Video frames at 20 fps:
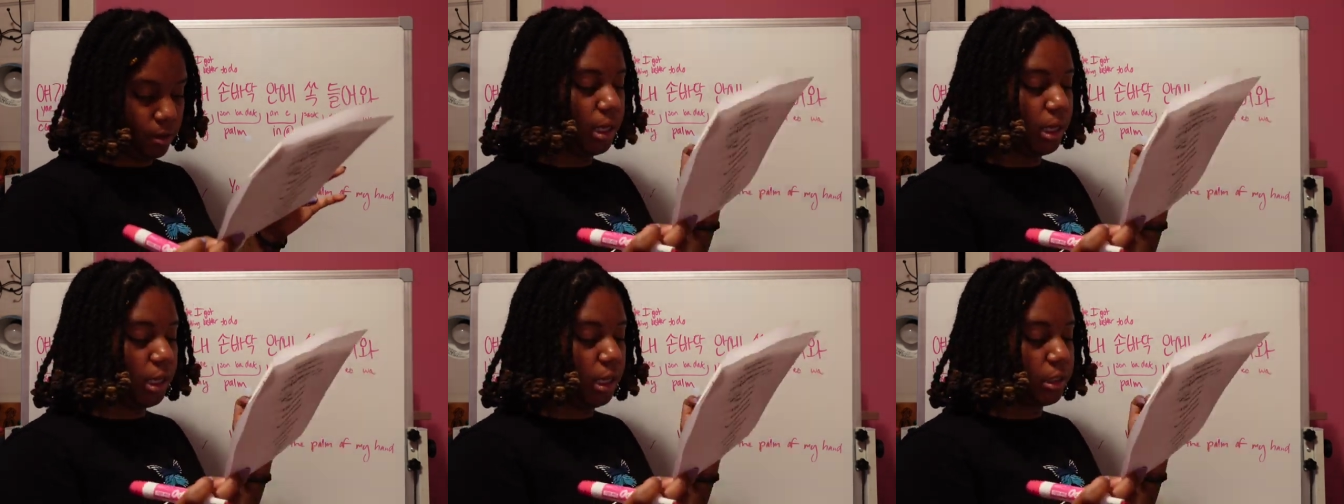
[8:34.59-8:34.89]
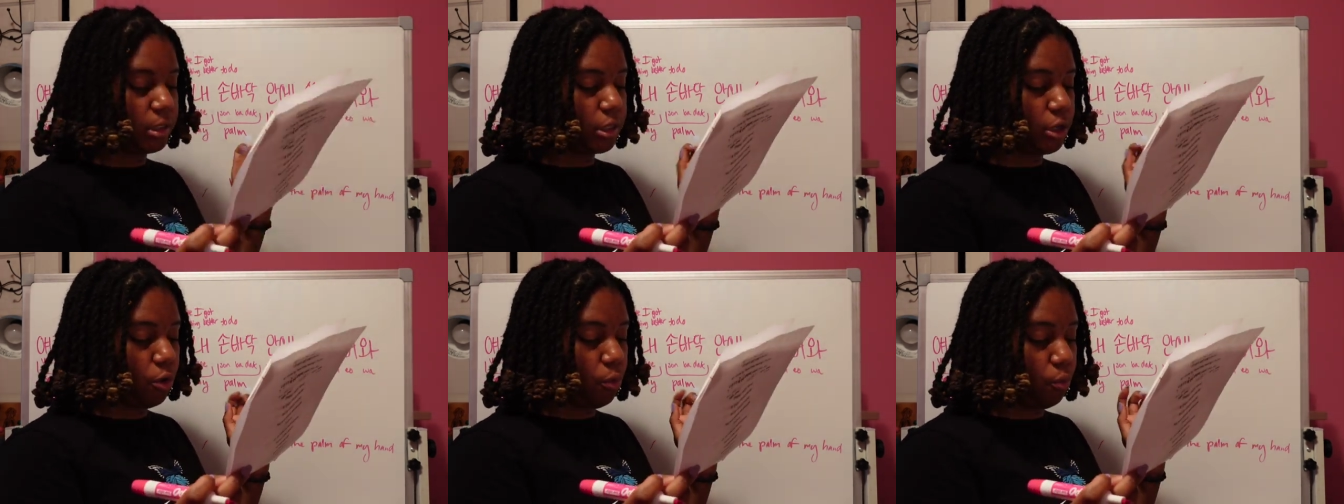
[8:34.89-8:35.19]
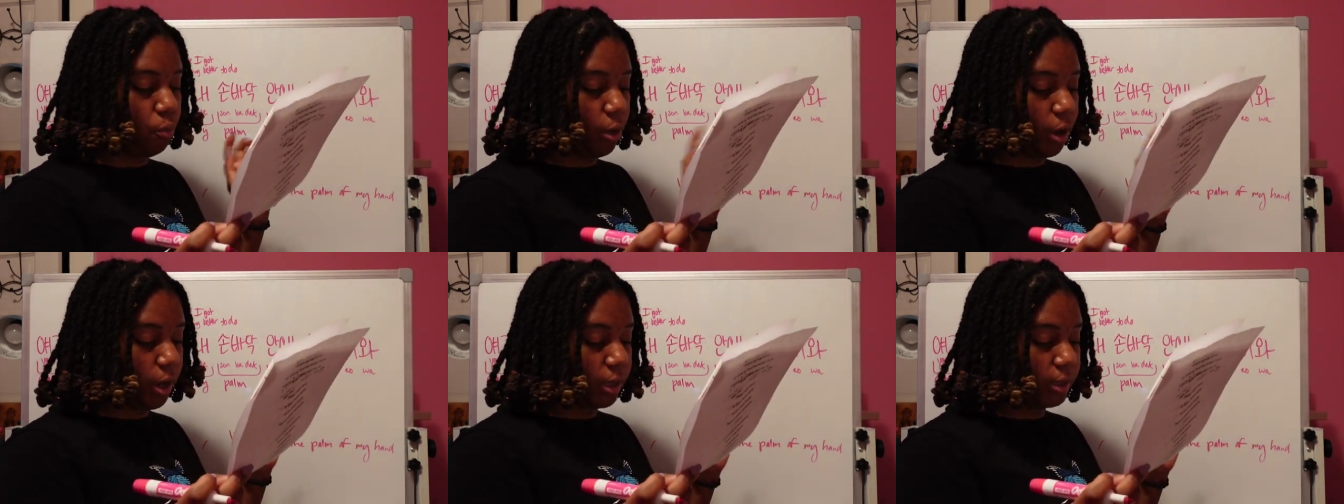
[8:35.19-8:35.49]
It's a
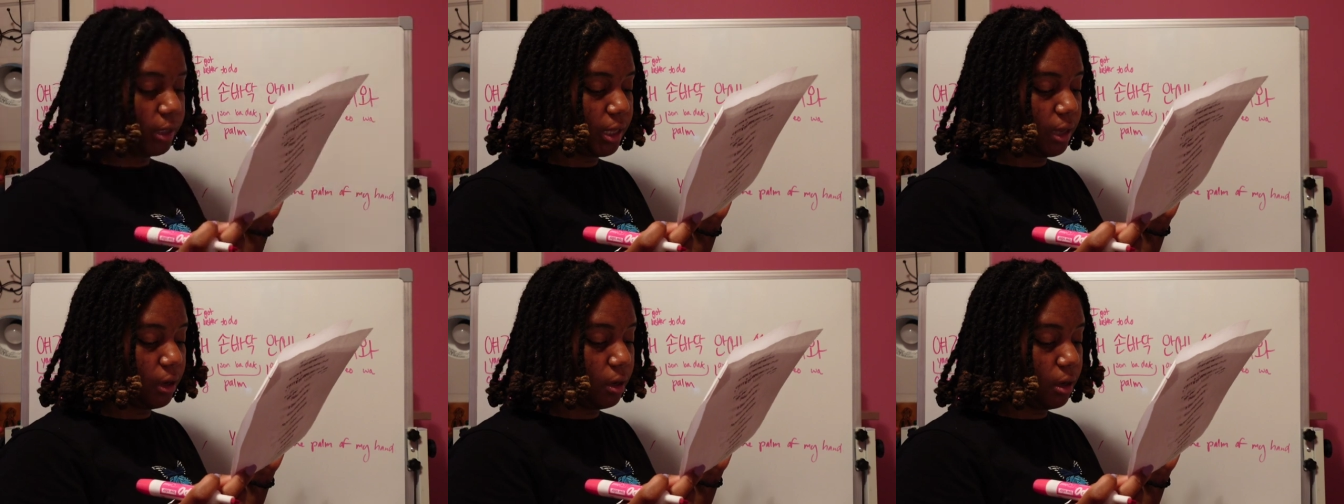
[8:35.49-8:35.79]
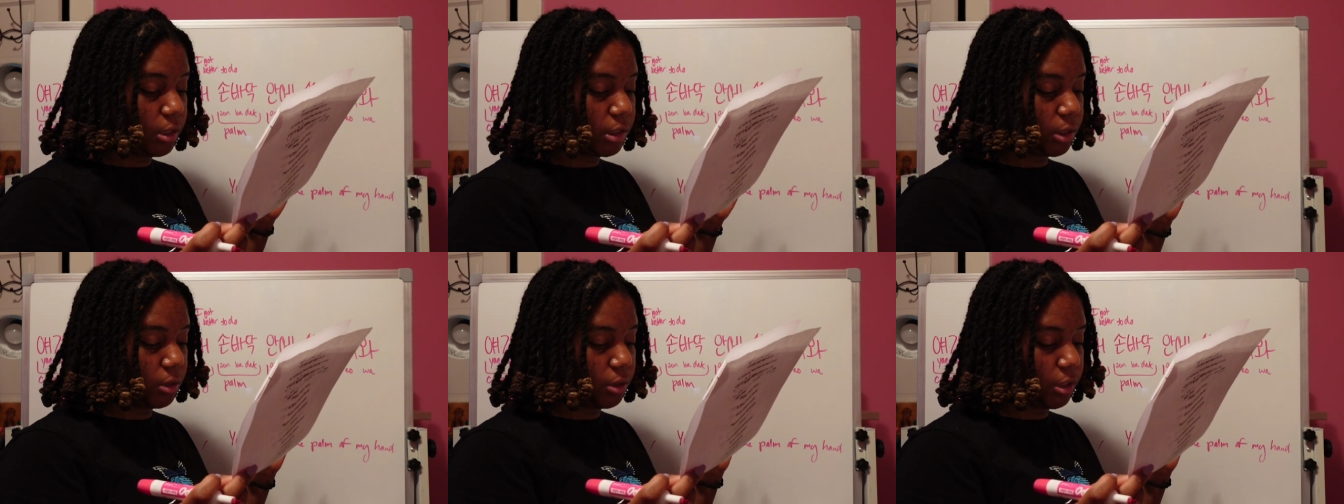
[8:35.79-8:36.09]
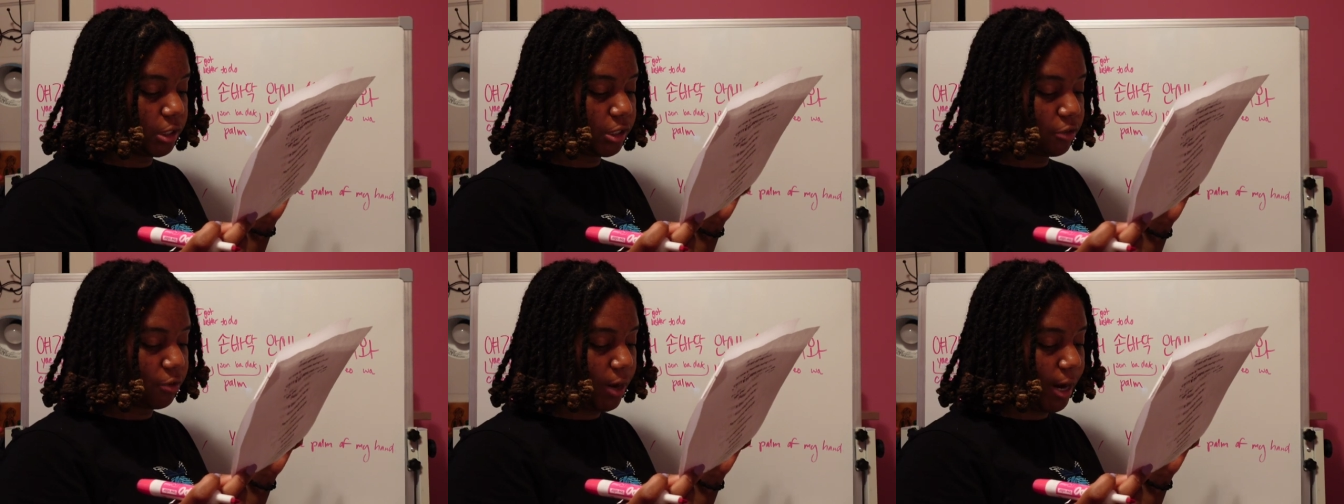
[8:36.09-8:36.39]
word that also
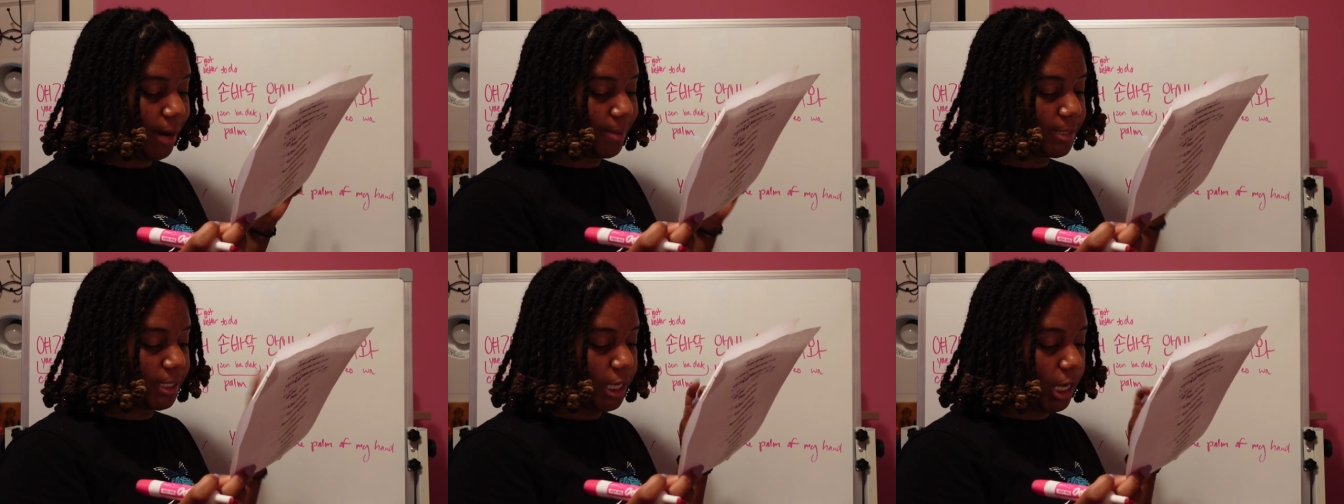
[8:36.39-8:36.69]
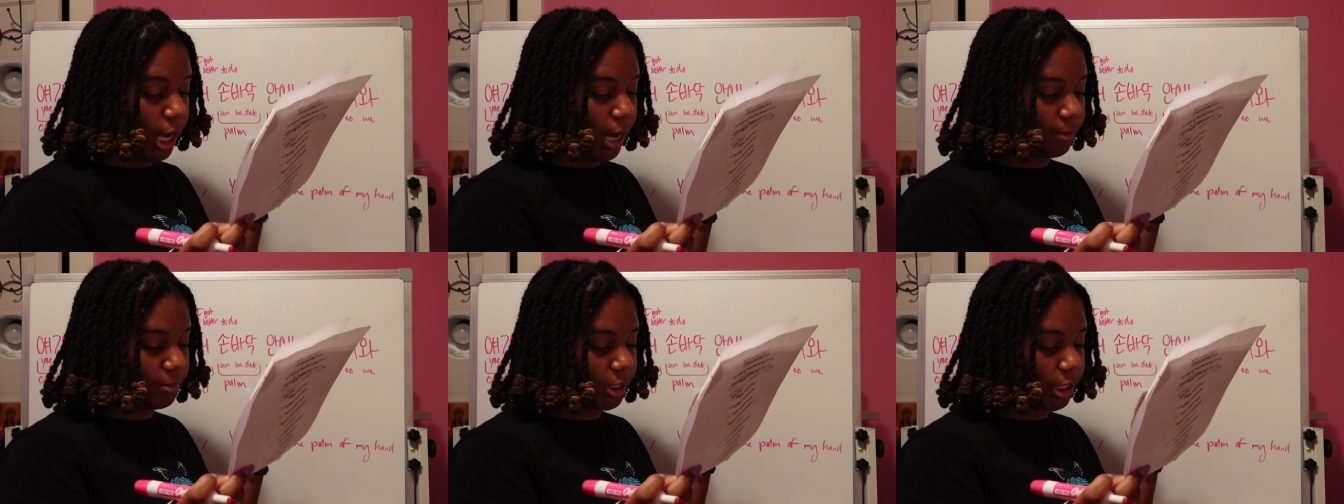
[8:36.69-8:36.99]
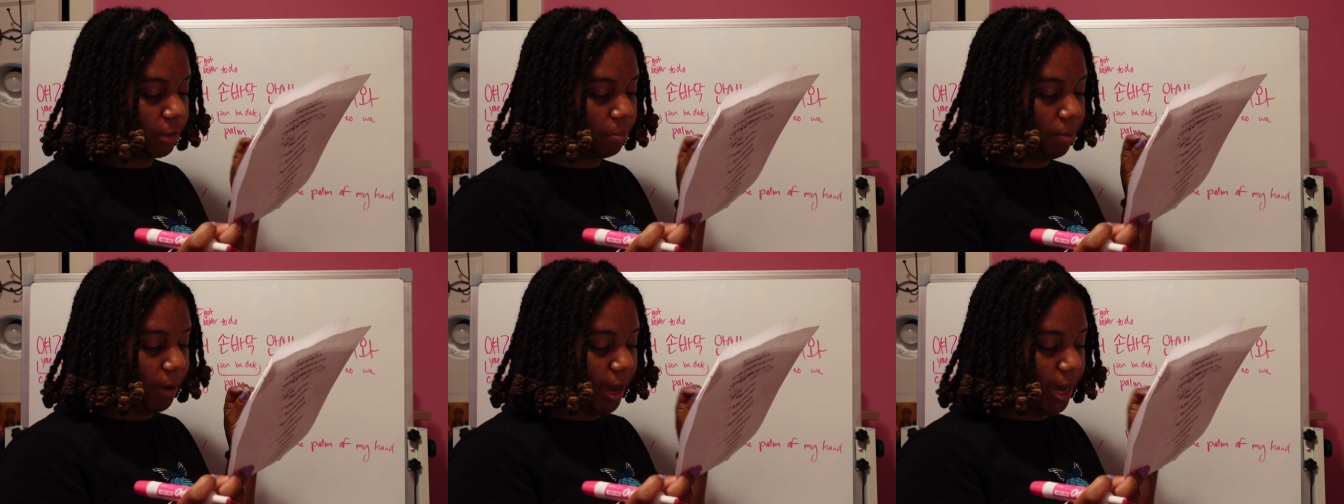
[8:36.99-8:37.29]
describes an
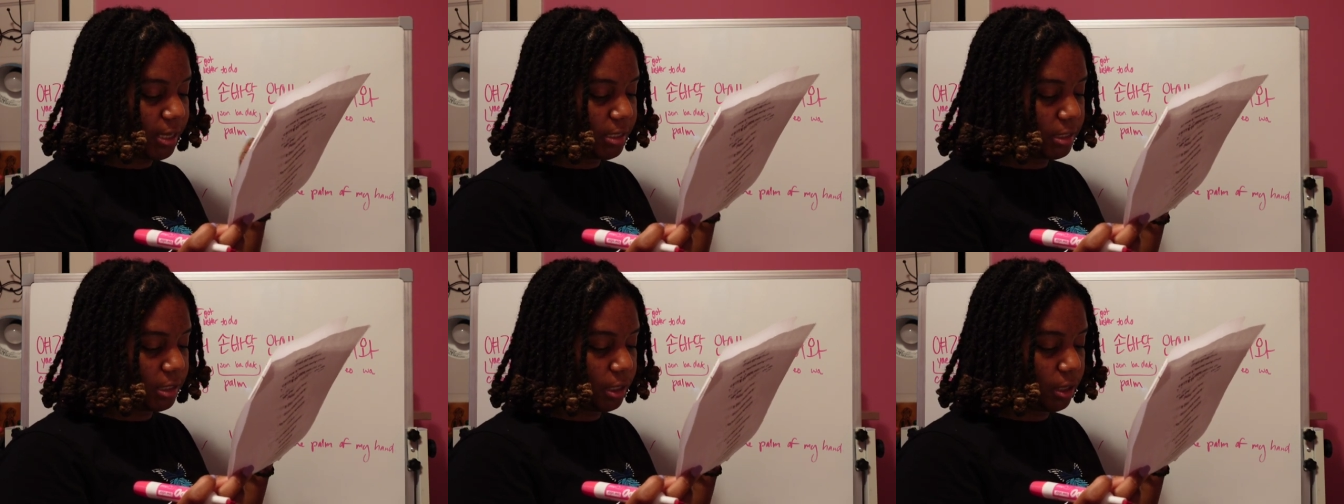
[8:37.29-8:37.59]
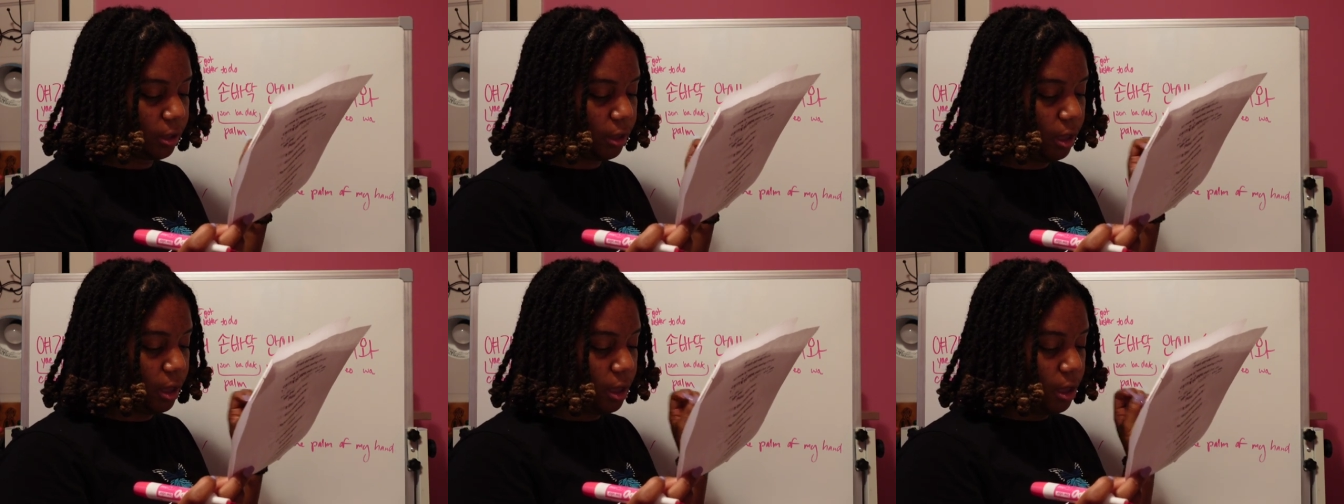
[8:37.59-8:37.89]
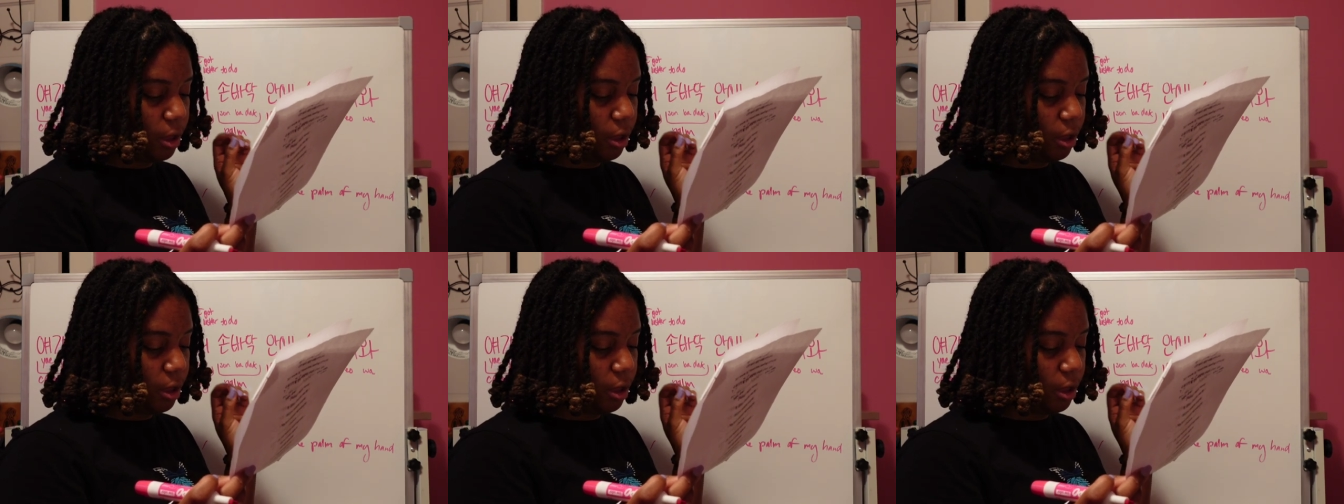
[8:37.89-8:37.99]
object passing